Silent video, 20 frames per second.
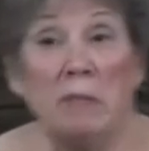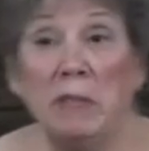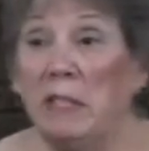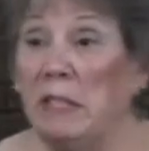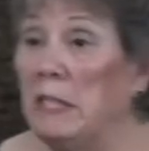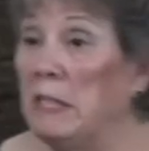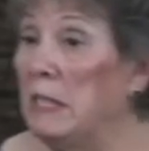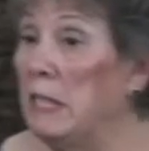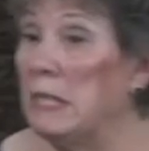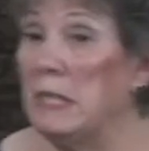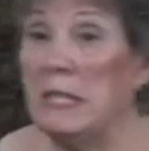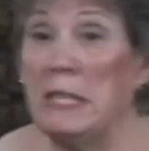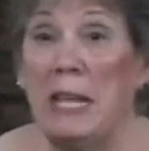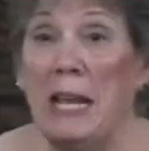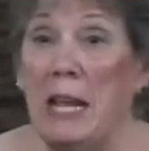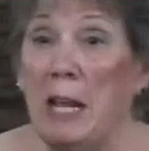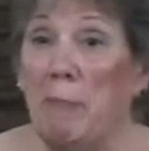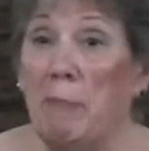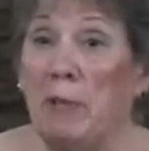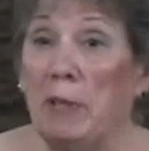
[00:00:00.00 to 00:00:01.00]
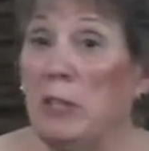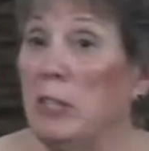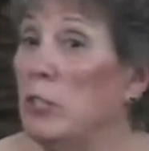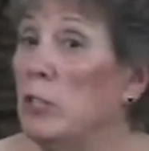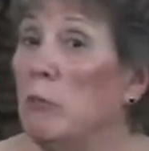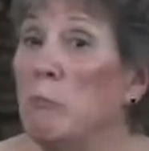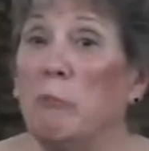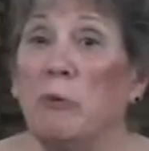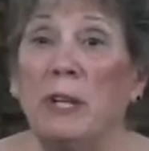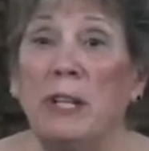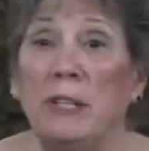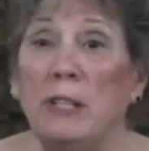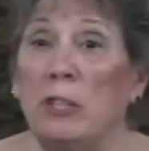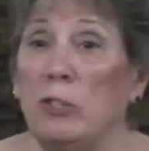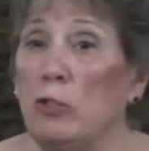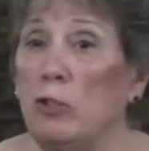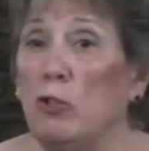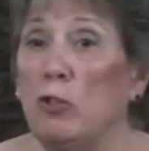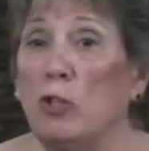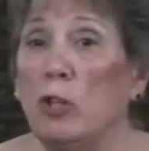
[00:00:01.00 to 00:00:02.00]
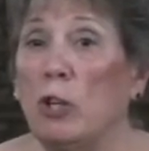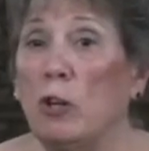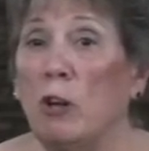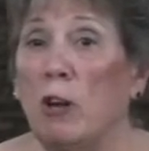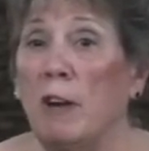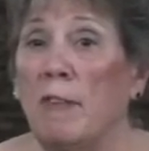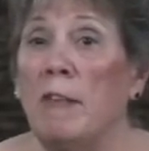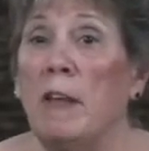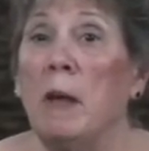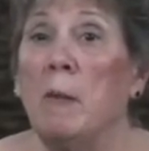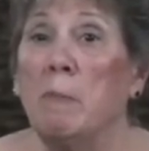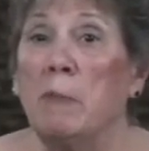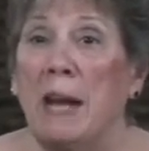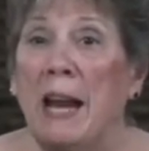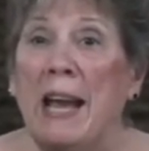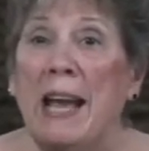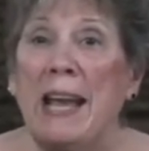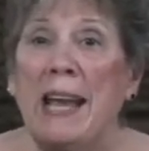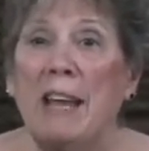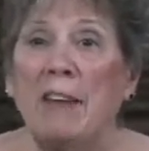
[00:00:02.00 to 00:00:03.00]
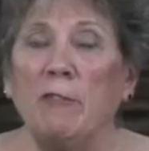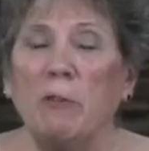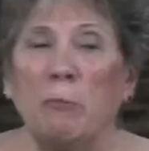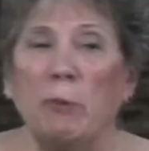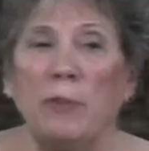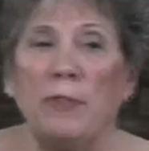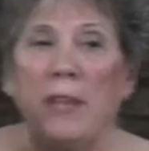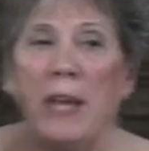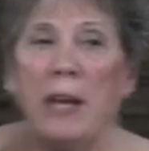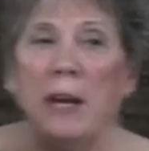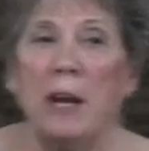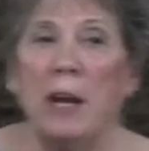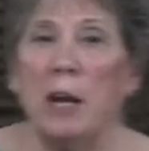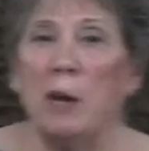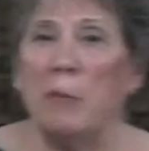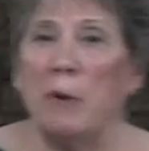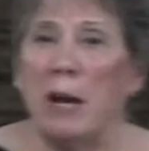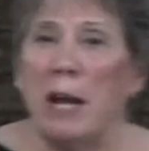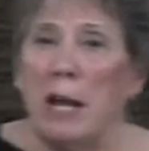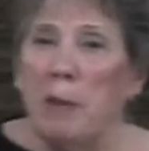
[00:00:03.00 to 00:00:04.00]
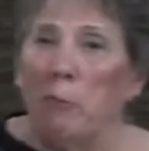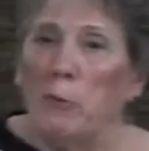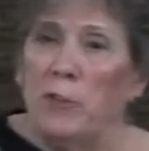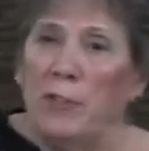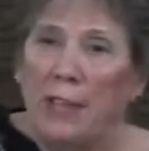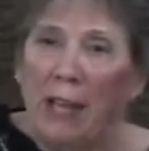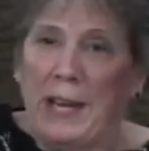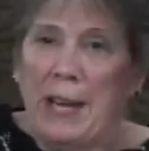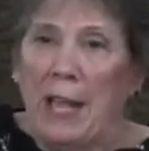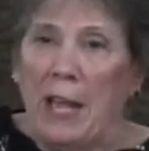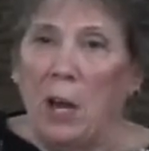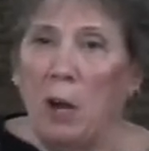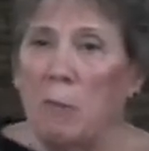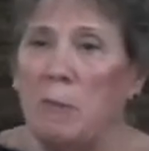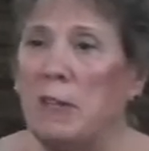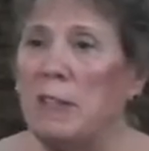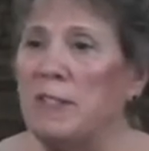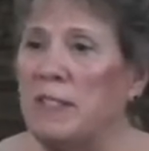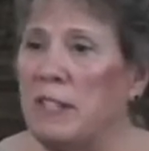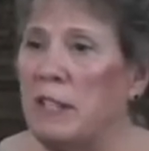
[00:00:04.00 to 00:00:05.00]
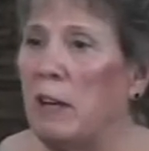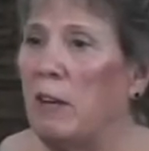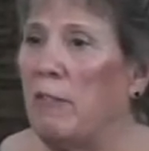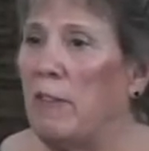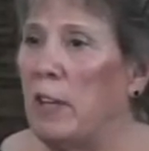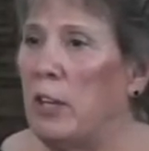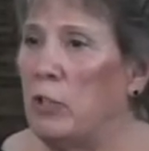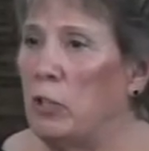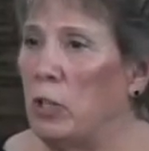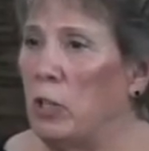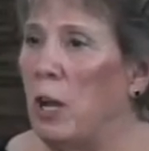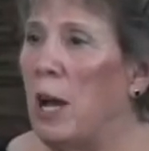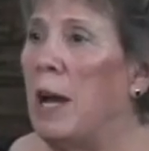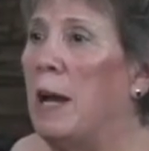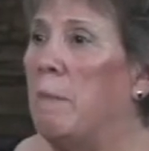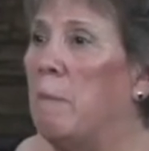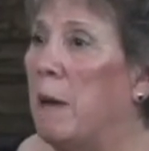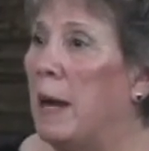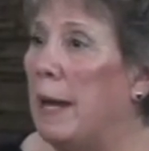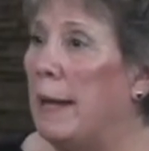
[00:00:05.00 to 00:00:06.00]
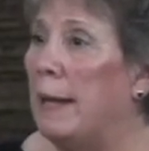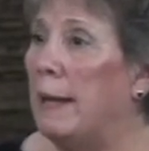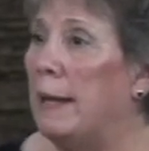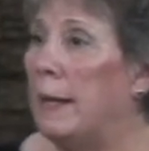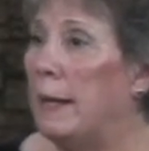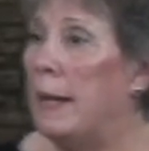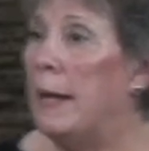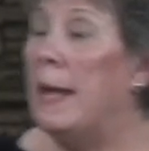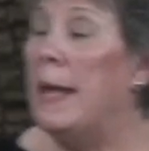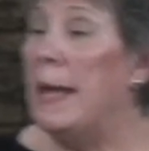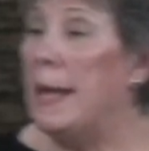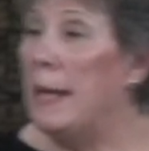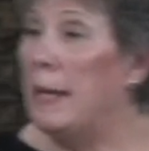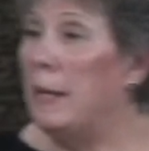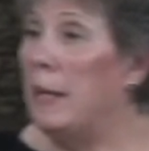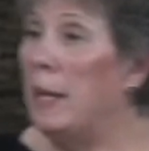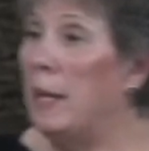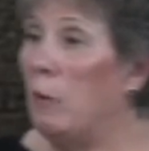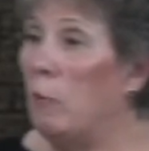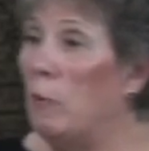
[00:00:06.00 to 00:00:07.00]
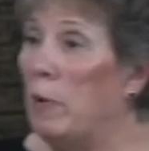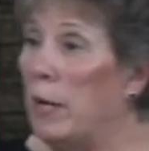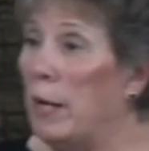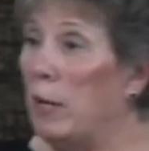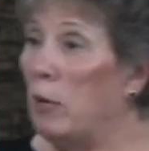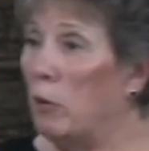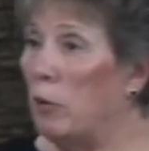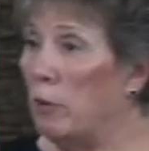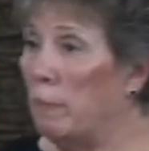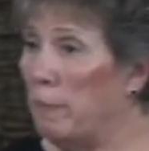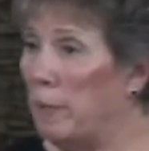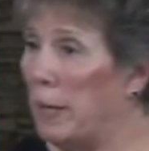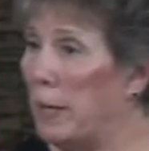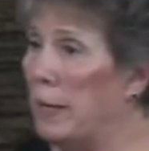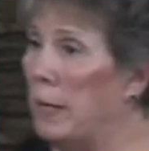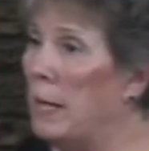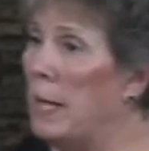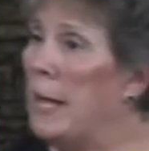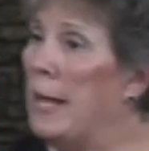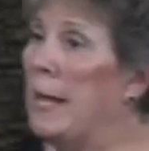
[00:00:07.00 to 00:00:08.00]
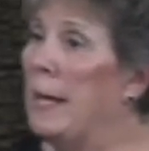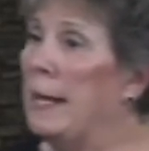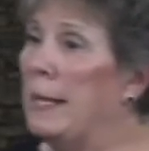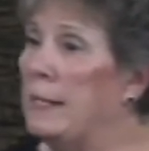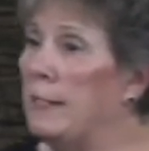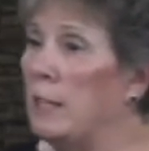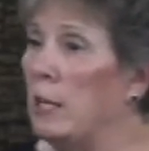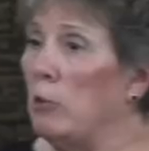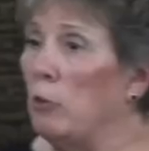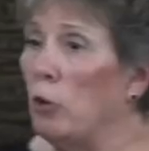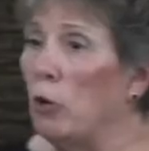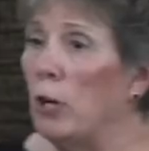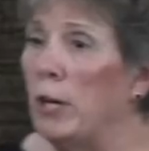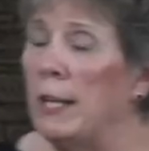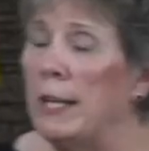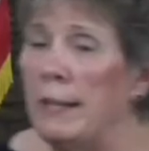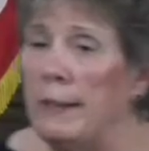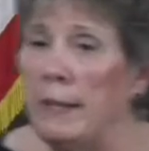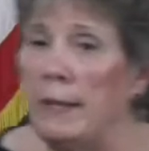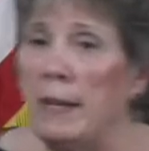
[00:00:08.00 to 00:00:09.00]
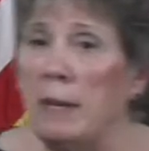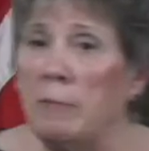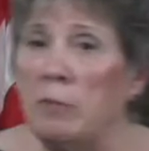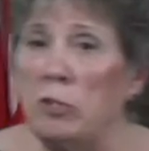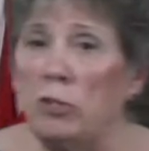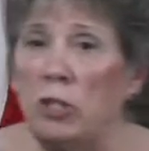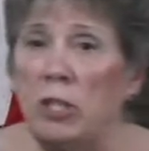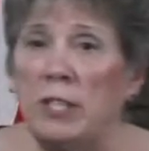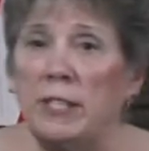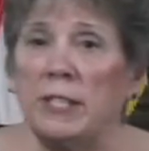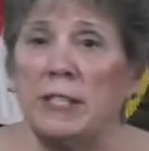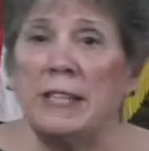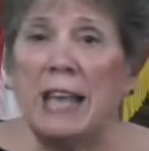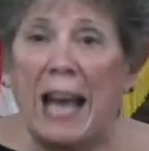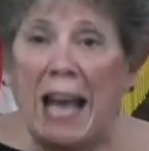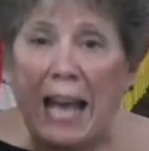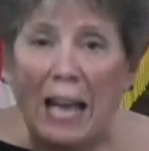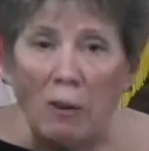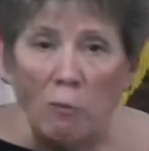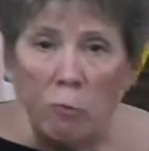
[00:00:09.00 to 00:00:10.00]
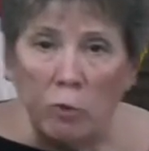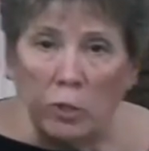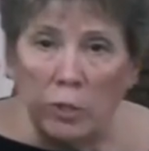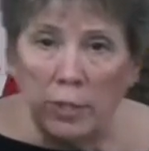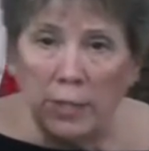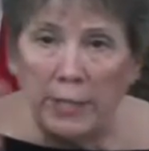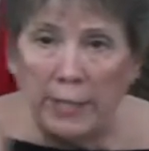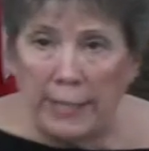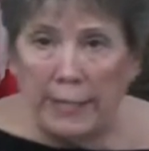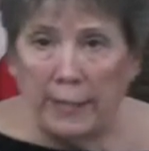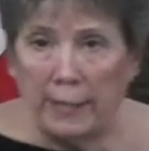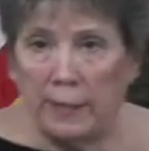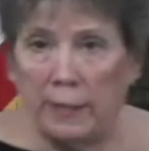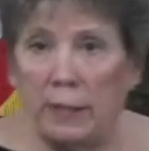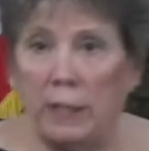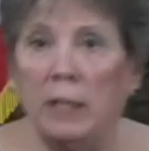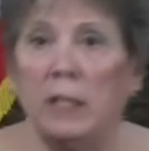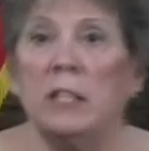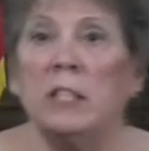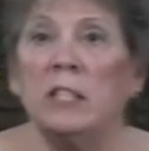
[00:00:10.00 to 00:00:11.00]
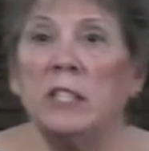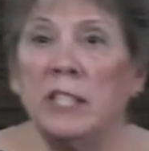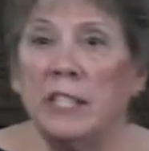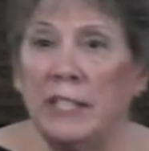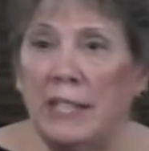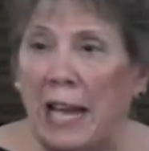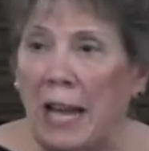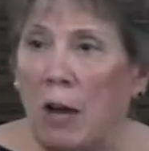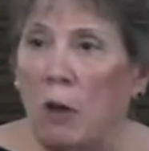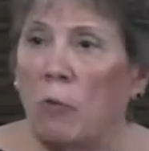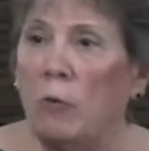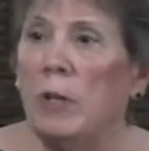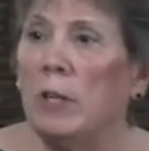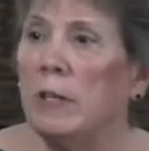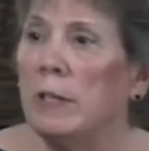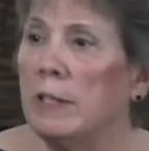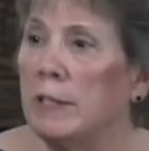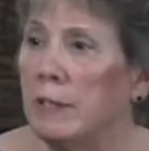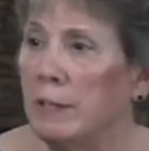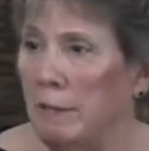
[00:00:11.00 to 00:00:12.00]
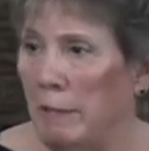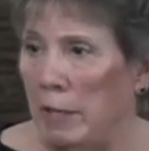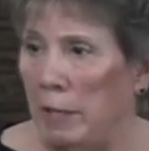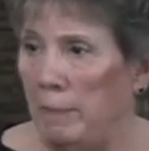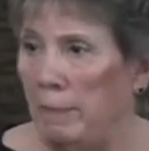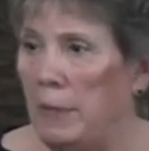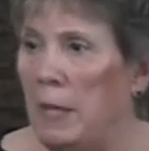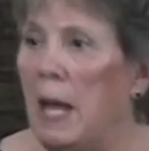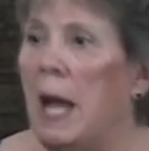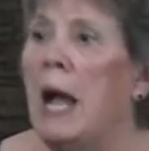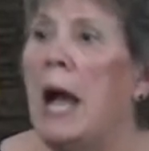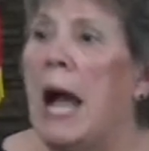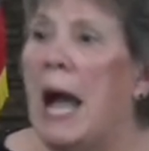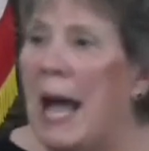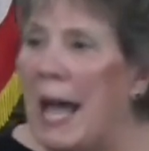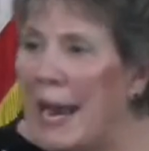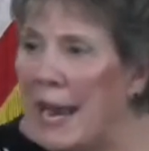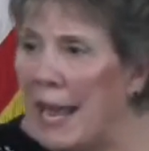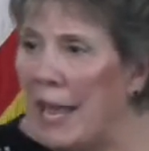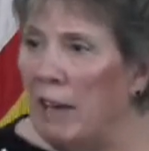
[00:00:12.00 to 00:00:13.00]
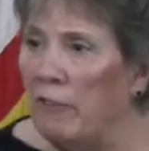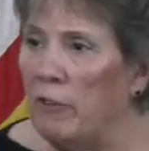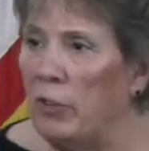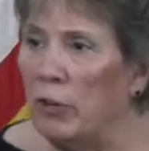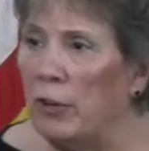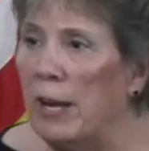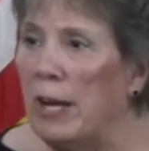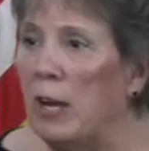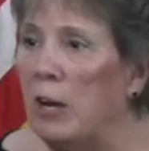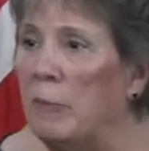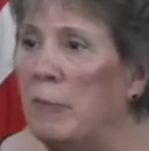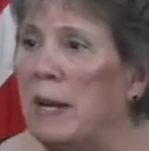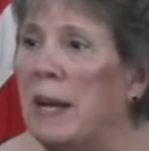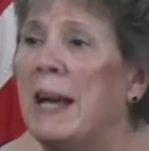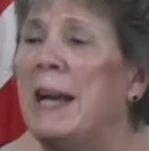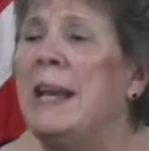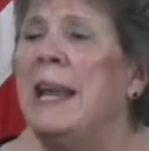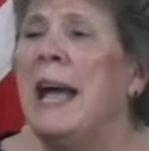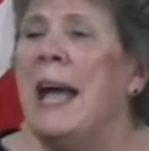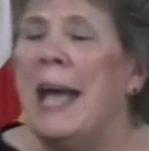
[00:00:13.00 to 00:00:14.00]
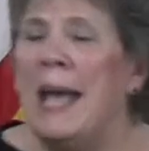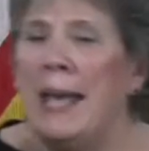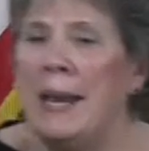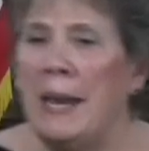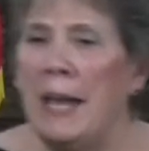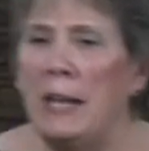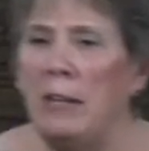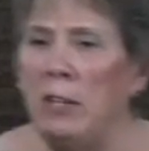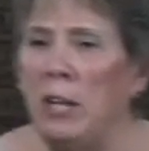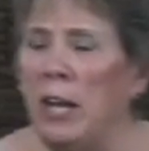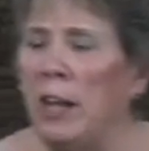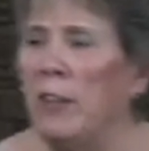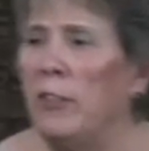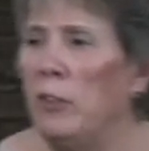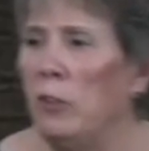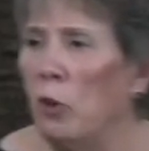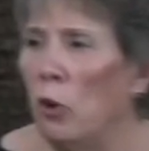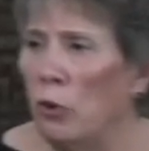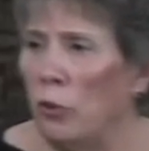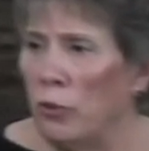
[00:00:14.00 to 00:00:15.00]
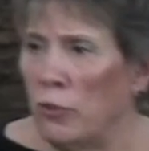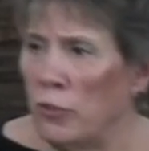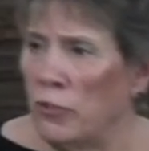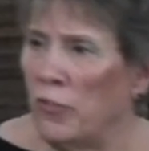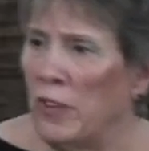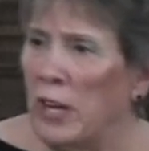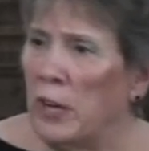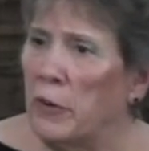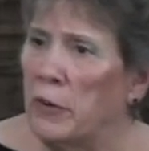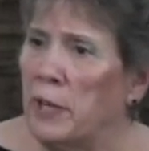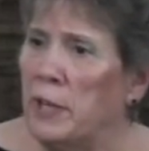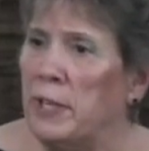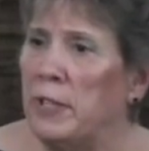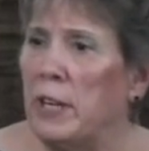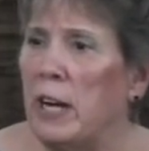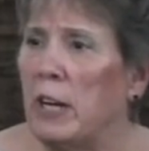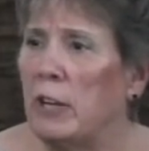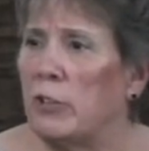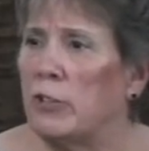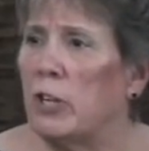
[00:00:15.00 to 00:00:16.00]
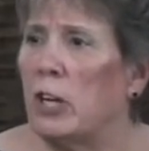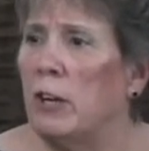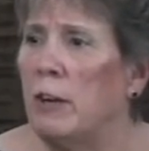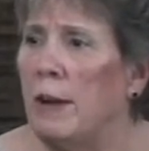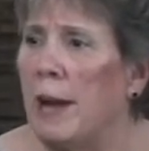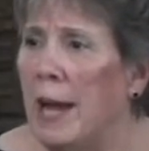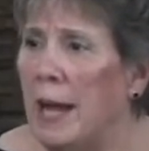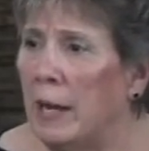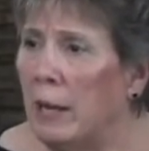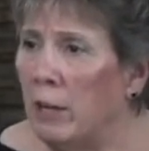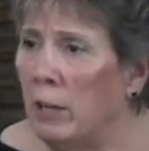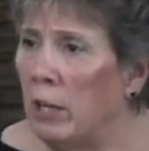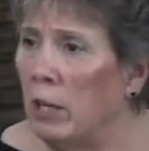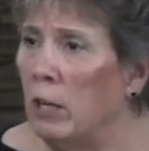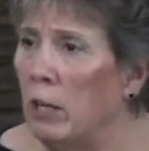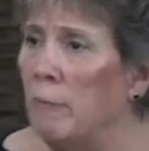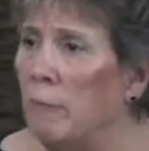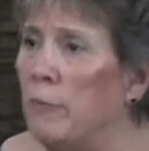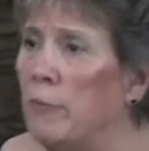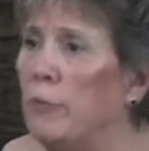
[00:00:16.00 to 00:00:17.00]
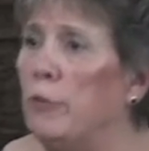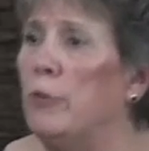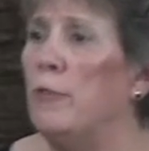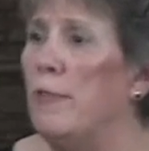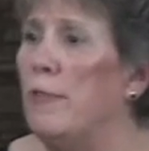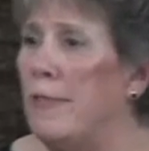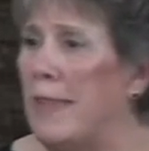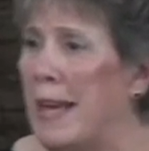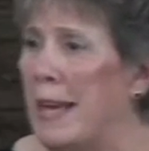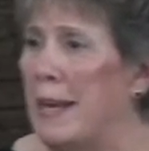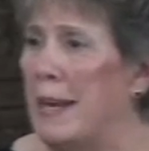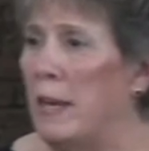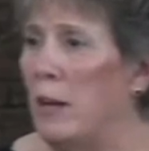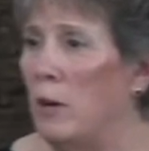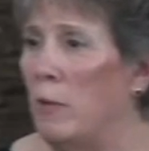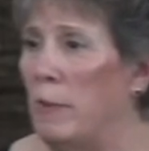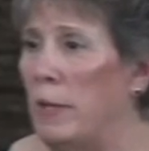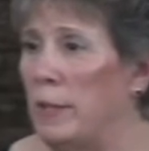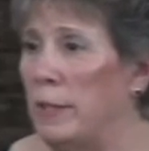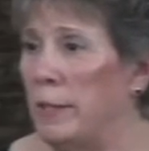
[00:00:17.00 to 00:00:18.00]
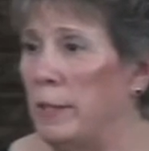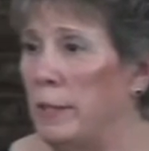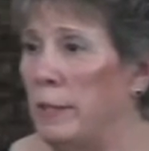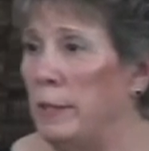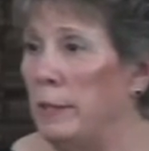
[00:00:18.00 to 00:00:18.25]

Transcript: But that doesn't happen because the brain doesn't shut off. But I have to put that armor, I put that helmet of salvation on my head at night when I go to bed. And I say, Lord, in the name of Jesus, I will get sound sleep. I have your helmet on, and those fiery darts are not going to come through that helmet.